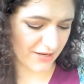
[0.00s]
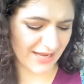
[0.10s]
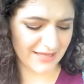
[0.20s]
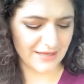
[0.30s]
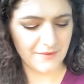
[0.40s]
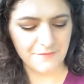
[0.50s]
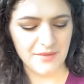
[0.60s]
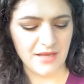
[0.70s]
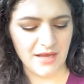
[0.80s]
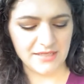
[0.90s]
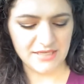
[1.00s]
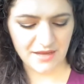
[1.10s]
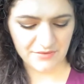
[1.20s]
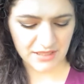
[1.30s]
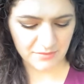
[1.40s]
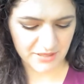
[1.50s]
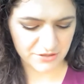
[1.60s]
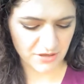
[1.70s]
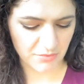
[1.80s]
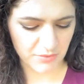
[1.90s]
I did have a little bit of
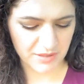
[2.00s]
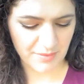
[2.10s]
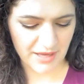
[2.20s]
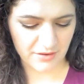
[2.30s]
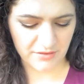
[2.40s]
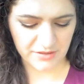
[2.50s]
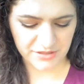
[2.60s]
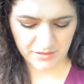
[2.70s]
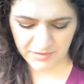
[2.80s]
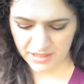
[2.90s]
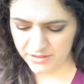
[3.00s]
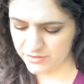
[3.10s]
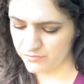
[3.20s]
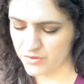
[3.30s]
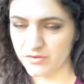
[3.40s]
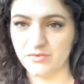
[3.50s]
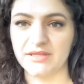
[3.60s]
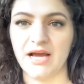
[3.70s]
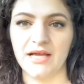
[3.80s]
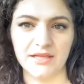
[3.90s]
trouble with the pattern. There's some of these rows with
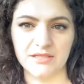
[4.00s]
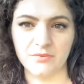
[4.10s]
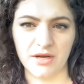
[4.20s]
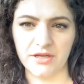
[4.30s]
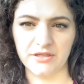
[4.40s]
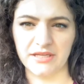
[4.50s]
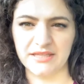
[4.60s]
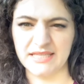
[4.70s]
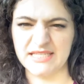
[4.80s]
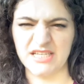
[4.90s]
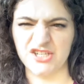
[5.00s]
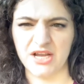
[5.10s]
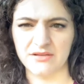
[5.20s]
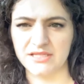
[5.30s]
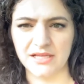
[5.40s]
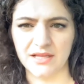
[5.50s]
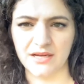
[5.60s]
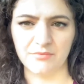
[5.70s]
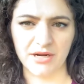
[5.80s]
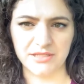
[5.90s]
the eyelets where I couldn't get the stitch counts to line
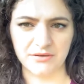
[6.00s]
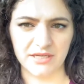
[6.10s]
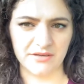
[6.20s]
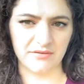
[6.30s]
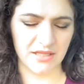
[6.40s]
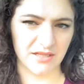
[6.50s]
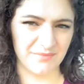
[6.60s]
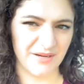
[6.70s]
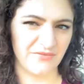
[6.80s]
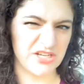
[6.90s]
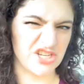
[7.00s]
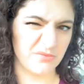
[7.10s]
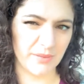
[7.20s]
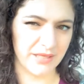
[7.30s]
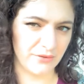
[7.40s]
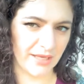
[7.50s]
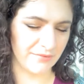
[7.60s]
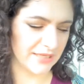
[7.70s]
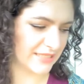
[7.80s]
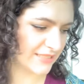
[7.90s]
up right, so I did a little bit of fudging, but you
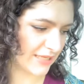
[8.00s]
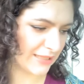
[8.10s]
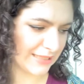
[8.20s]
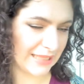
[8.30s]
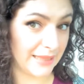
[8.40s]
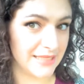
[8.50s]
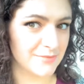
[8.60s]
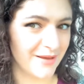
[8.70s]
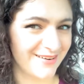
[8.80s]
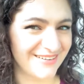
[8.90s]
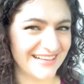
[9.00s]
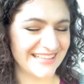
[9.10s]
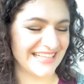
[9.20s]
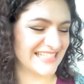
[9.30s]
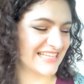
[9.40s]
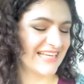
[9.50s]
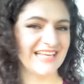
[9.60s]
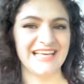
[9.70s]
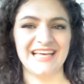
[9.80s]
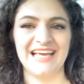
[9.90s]
can't really tell in this pattern at least.
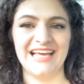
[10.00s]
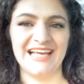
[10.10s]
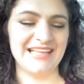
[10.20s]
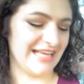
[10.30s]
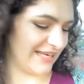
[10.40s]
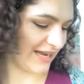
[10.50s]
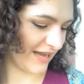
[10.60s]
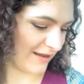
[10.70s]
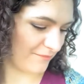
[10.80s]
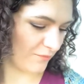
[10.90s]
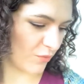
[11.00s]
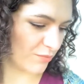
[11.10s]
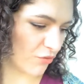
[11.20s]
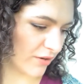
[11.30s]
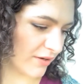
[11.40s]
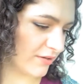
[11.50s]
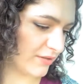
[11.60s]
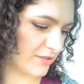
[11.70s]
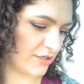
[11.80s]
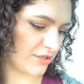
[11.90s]
And then one more
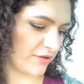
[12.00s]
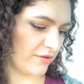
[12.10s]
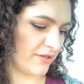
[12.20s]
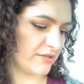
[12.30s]
to show you.